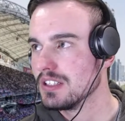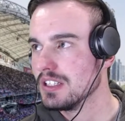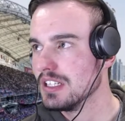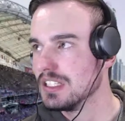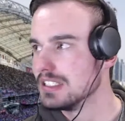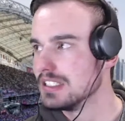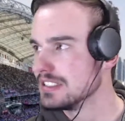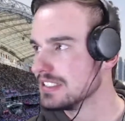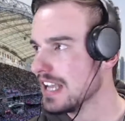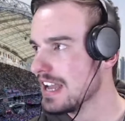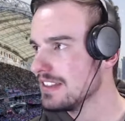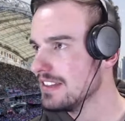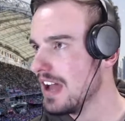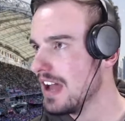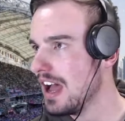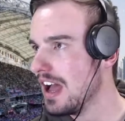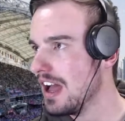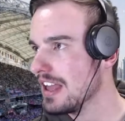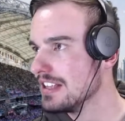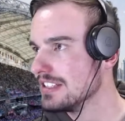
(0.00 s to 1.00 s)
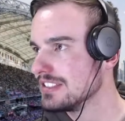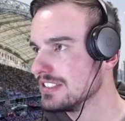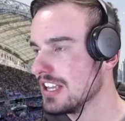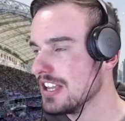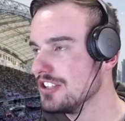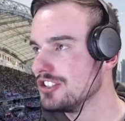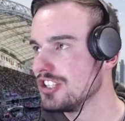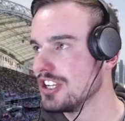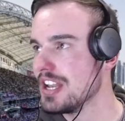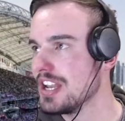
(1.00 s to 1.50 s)
And Zedar is
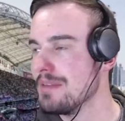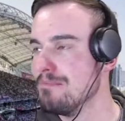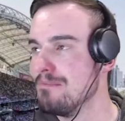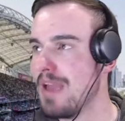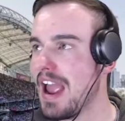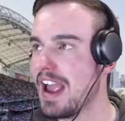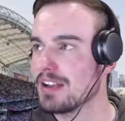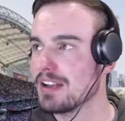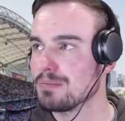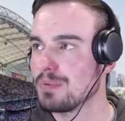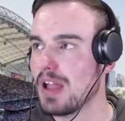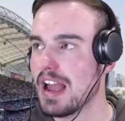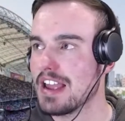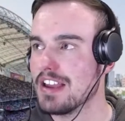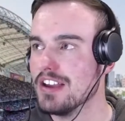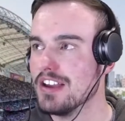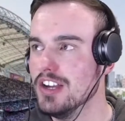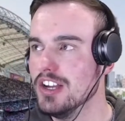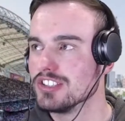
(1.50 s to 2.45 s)
injured in back play.